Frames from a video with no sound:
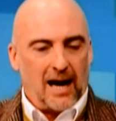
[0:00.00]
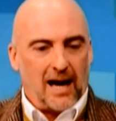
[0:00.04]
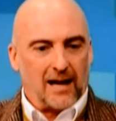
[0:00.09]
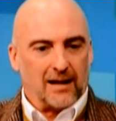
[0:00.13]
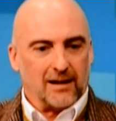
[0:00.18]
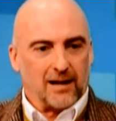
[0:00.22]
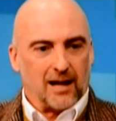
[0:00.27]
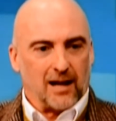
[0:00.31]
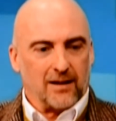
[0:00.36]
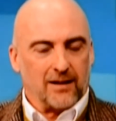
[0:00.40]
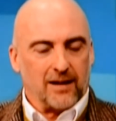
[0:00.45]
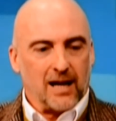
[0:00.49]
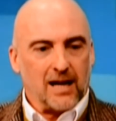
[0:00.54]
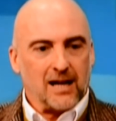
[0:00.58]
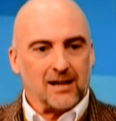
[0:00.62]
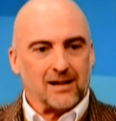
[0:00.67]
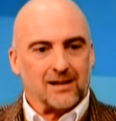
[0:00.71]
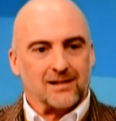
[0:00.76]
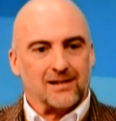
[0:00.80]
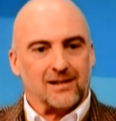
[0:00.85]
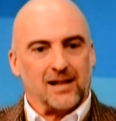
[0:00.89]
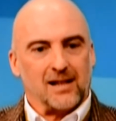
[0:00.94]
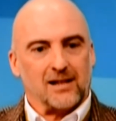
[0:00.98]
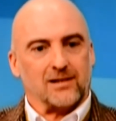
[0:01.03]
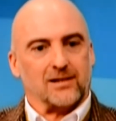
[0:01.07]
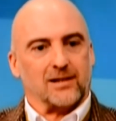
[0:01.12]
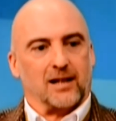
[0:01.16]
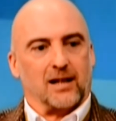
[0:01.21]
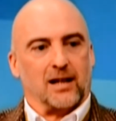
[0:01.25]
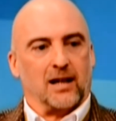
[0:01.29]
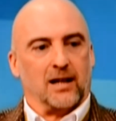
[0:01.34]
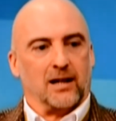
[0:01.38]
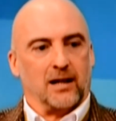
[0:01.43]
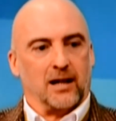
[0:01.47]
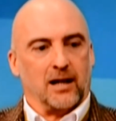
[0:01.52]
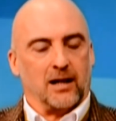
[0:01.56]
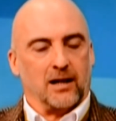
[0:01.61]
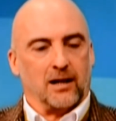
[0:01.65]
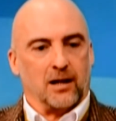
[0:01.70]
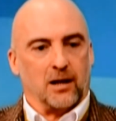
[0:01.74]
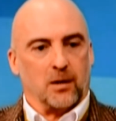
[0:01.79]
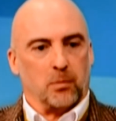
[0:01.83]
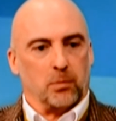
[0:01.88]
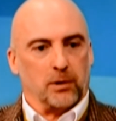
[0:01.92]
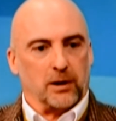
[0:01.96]
And they exist
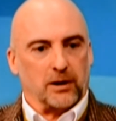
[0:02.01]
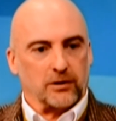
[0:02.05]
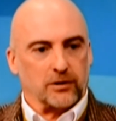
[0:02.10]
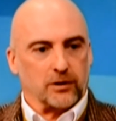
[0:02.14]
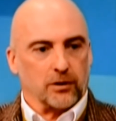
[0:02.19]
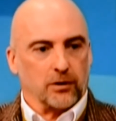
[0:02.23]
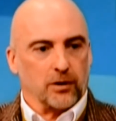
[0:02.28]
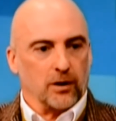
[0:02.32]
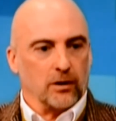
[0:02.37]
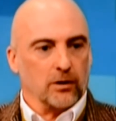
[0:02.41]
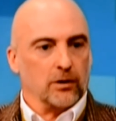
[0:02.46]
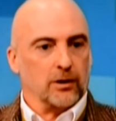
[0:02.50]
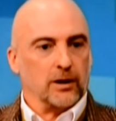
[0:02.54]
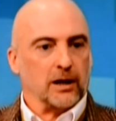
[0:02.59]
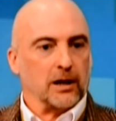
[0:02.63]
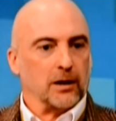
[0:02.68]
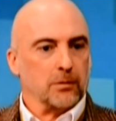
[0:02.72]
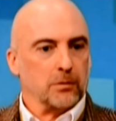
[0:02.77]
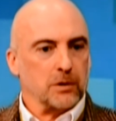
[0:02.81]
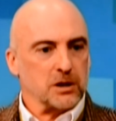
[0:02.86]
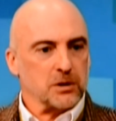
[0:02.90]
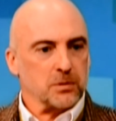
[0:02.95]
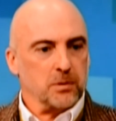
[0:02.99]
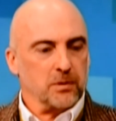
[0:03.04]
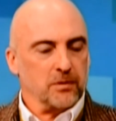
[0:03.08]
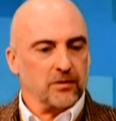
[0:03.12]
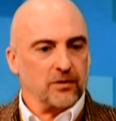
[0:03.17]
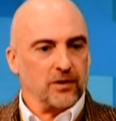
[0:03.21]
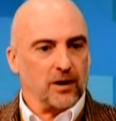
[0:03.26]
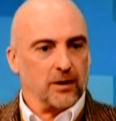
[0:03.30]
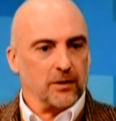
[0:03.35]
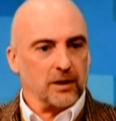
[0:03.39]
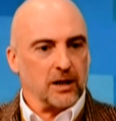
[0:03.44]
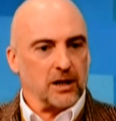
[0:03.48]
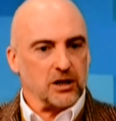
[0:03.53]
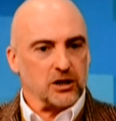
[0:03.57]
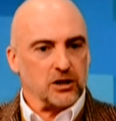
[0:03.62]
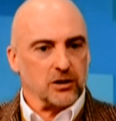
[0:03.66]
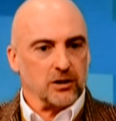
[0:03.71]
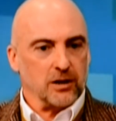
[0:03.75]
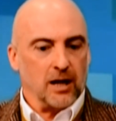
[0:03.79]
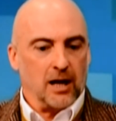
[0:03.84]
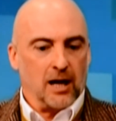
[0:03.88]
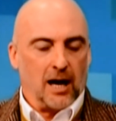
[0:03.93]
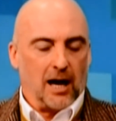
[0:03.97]
in a place called the Learning Enrichment
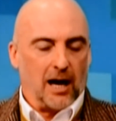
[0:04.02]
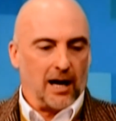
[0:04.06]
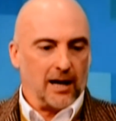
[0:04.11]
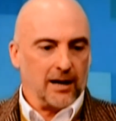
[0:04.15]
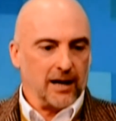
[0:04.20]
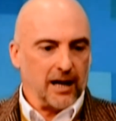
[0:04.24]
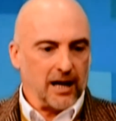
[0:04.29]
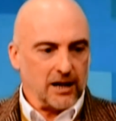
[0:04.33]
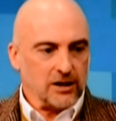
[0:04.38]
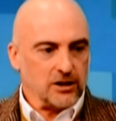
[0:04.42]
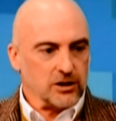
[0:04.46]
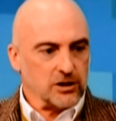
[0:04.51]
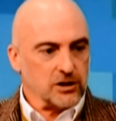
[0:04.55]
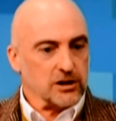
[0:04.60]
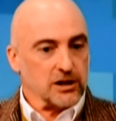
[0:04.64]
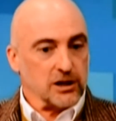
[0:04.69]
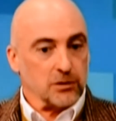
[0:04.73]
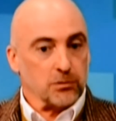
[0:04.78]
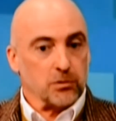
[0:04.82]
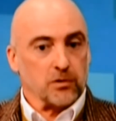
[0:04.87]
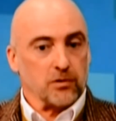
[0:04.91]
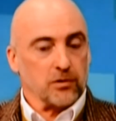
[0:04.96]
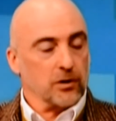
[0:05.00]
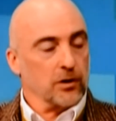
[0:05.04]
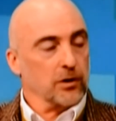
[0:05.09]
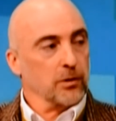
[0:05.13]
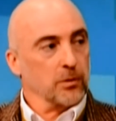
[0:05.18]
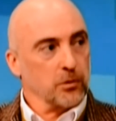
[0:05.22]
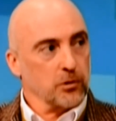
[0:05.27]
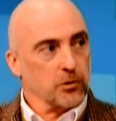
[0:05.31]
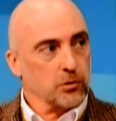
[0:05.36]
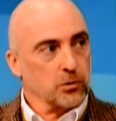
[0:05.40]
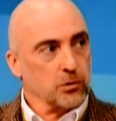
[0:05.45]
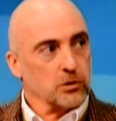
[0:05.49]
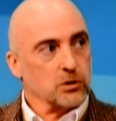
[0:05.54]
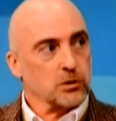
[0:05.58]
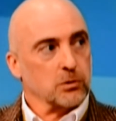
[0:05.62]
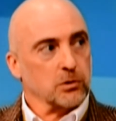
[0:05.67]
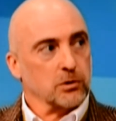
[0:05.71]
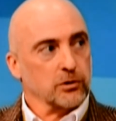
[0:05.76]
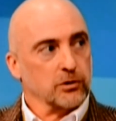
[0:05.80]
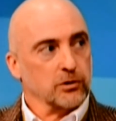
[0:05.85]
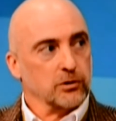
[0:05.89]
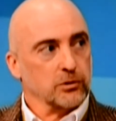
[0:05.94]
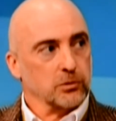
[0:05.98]
Foundation, and agencies refer them through
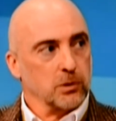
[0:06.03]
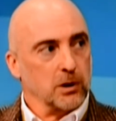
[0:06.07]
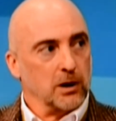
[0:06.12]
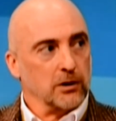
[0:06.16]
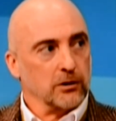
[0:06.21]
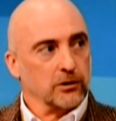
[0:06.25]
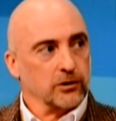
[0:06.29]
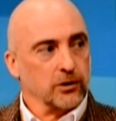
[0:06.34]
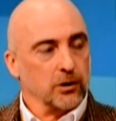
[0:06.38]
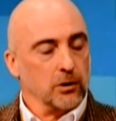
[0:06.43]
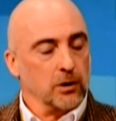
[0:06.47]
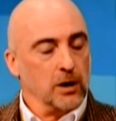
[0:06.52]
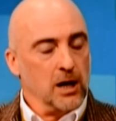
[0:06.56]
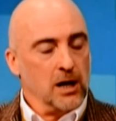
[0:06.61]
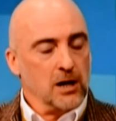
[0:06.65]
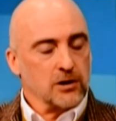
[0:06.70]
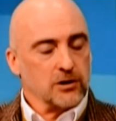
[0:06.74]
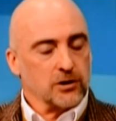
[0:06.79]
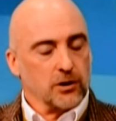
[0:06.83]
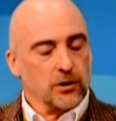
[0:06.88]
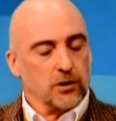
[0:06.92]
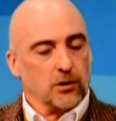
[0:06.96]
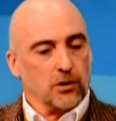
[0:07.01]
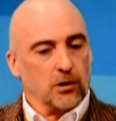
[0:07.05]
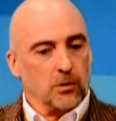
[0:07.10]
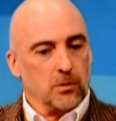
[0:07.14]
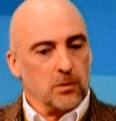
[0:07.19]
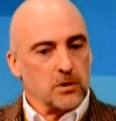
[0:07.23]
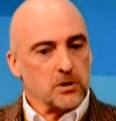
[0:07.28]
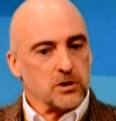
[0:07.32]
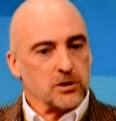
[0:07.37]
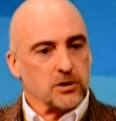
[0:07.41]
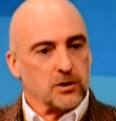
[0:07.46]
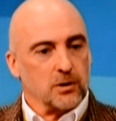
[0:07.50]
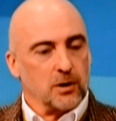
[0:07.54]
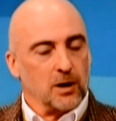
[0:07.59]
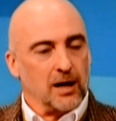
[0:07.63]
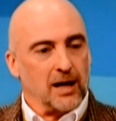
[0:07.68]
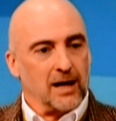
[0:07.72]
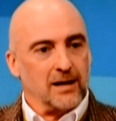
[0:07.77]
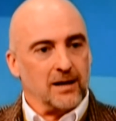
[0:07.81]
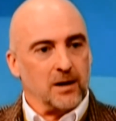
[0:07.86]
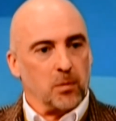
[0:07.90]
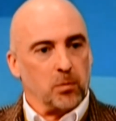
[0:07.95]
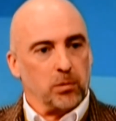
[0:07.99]
to us as well. So they're almost
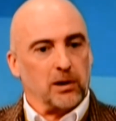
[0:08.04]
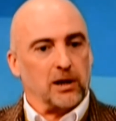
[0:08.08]
in